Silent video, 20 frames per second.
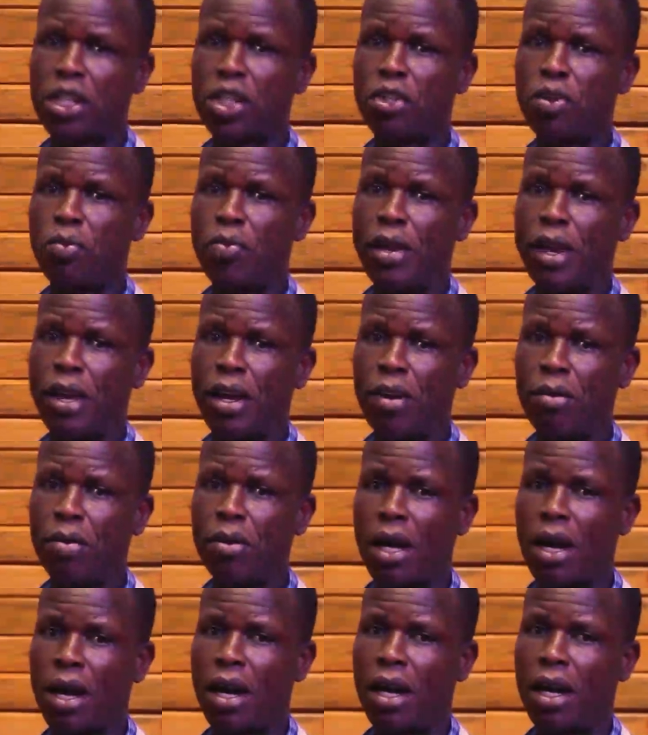to be
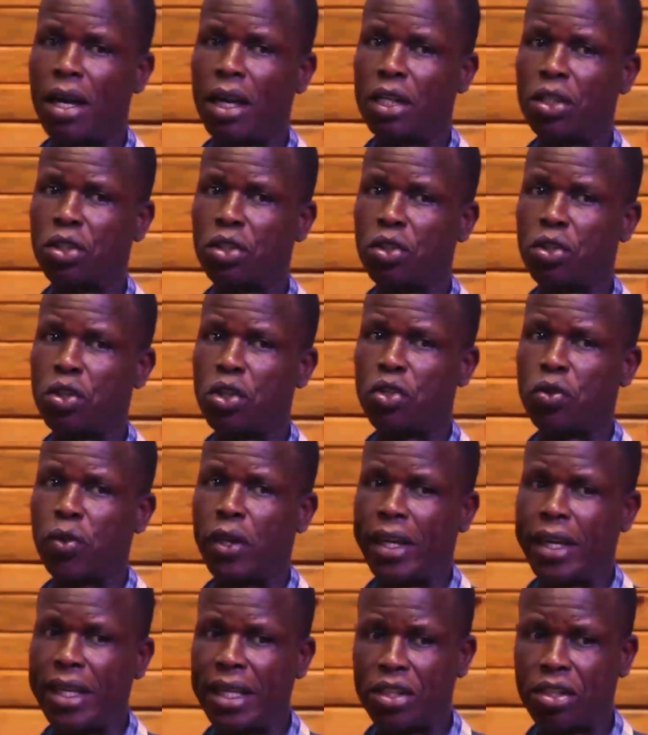helped, to go
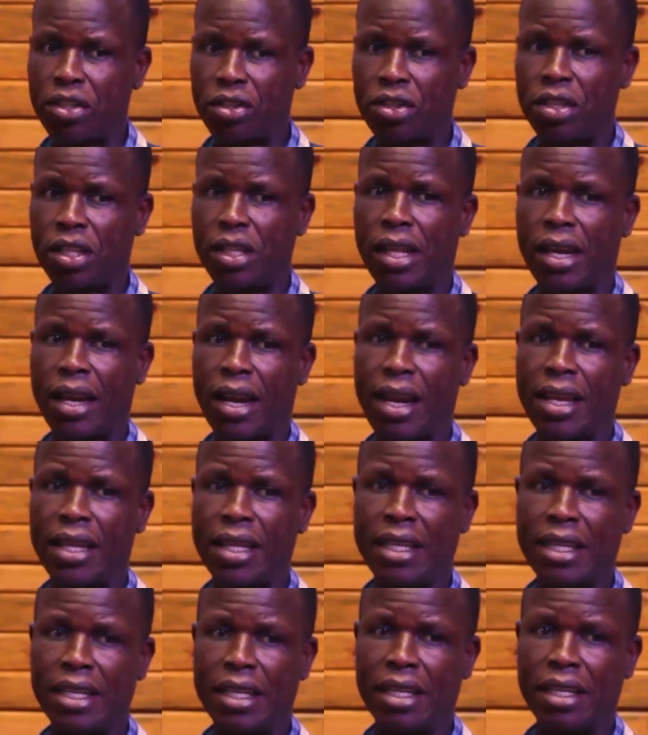to HSC that
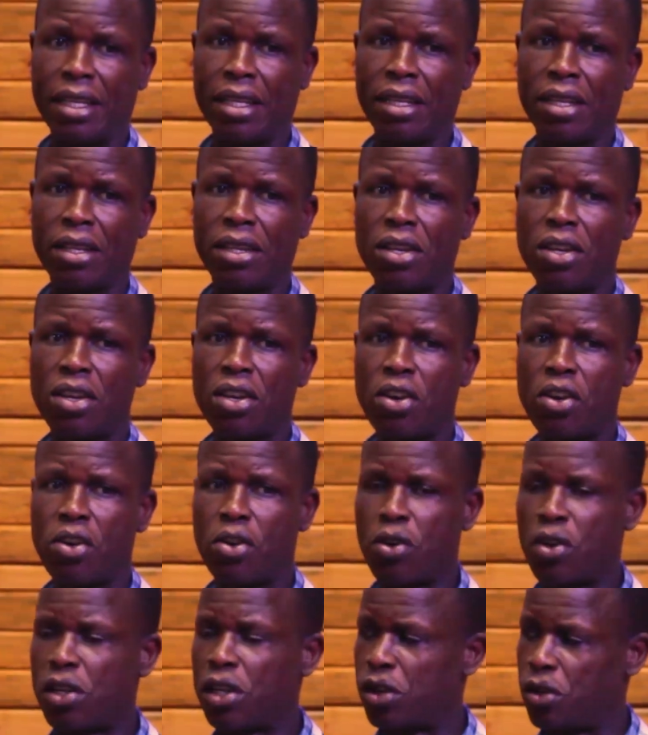
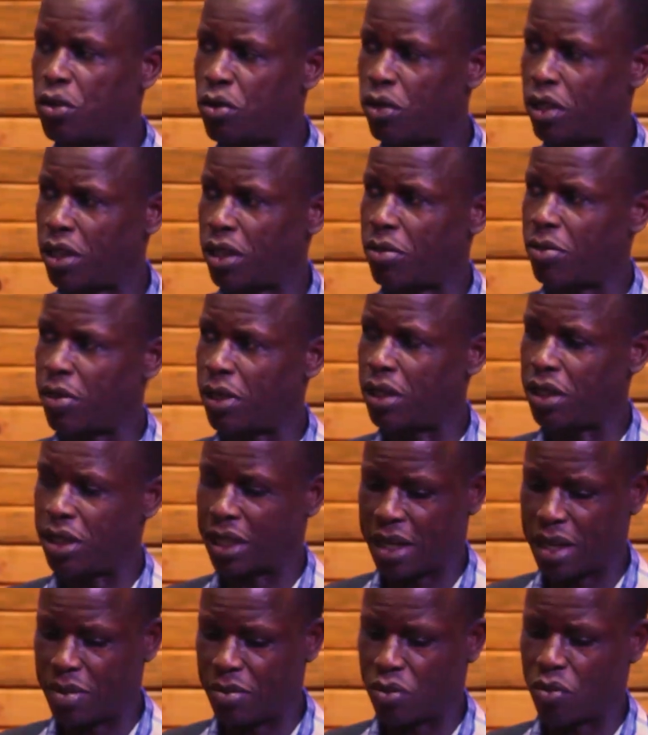God uses me. She
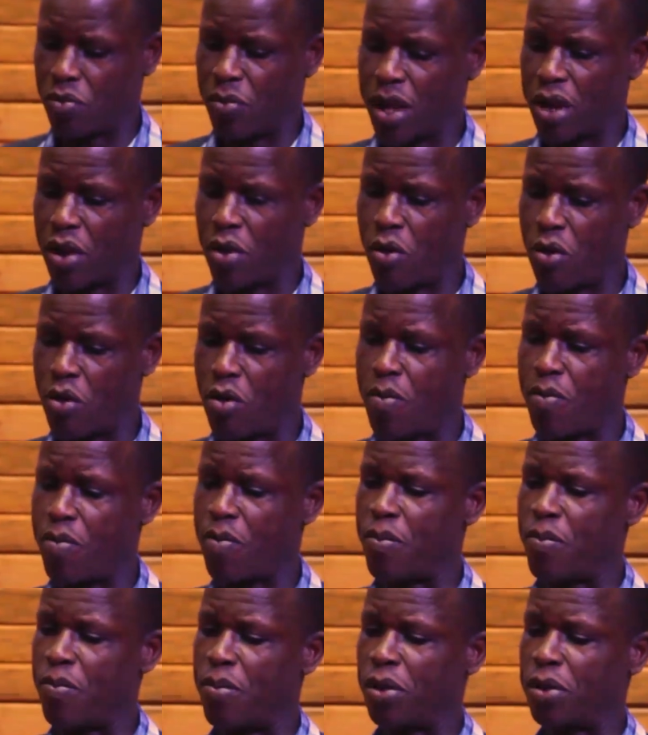came to my
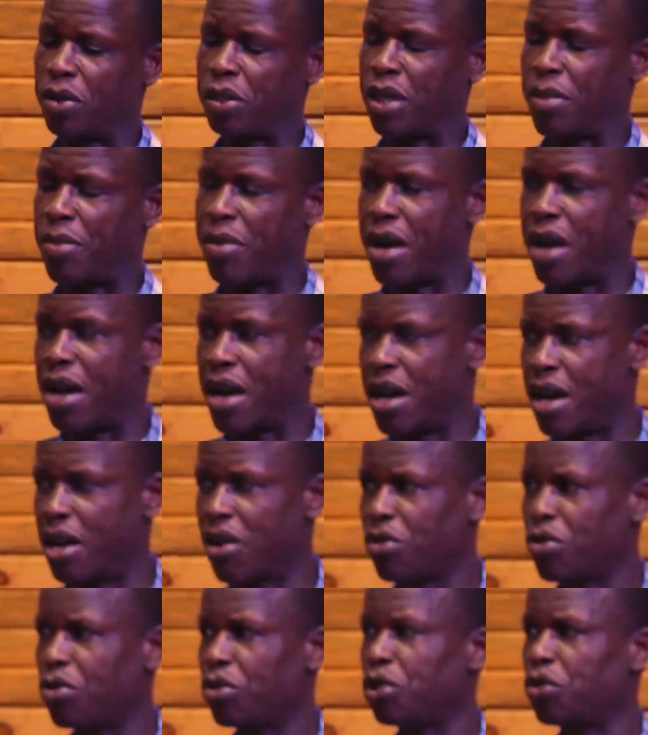home because I'm her
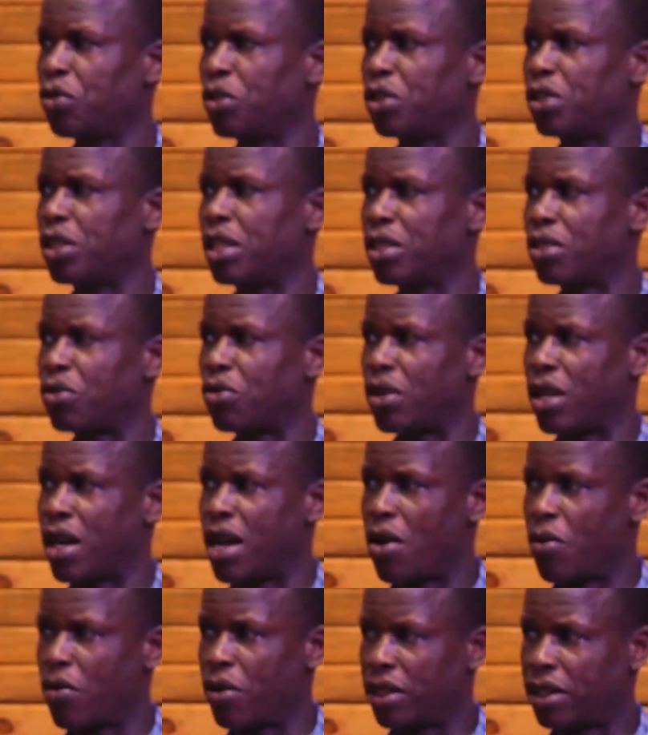uncle. She was just on
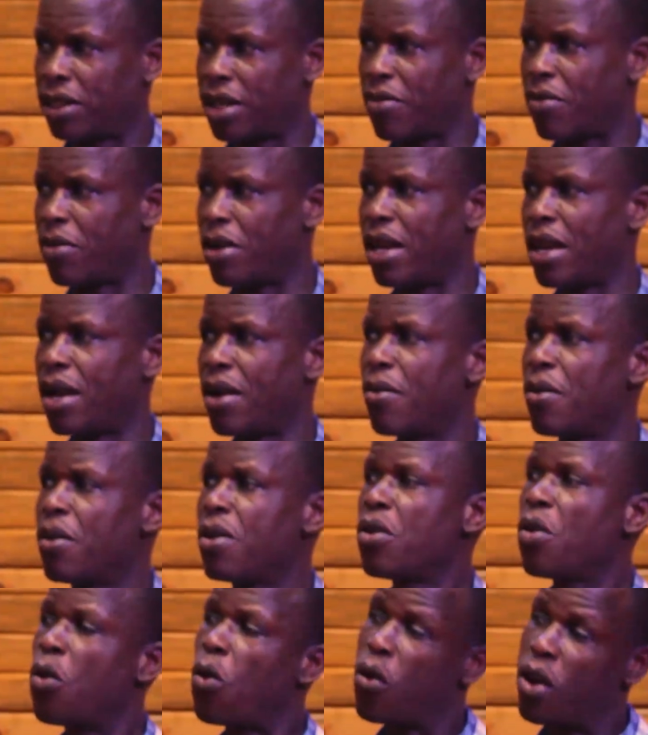her way somewhere
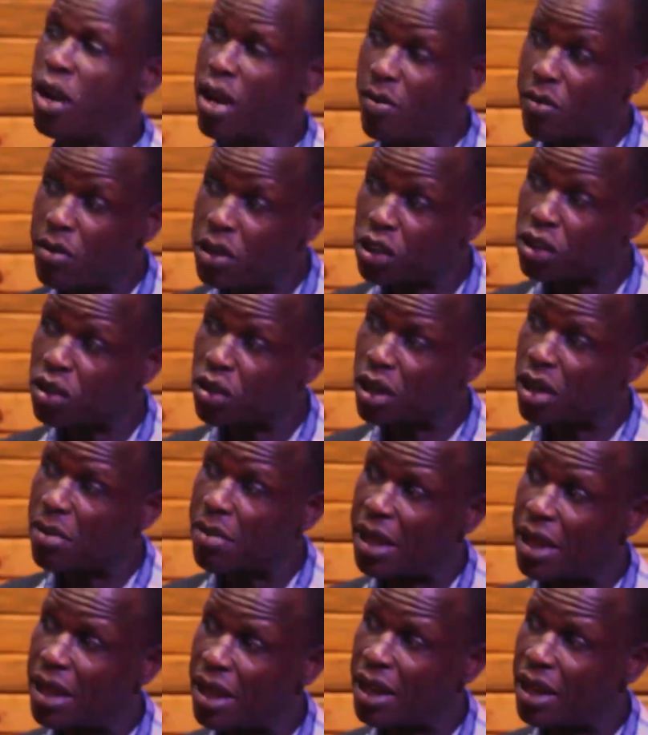on a mission
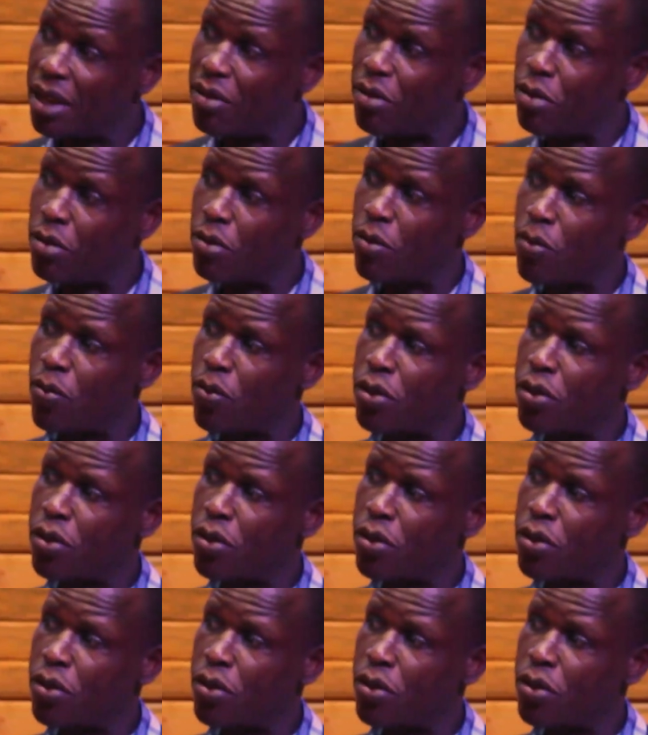by the devil,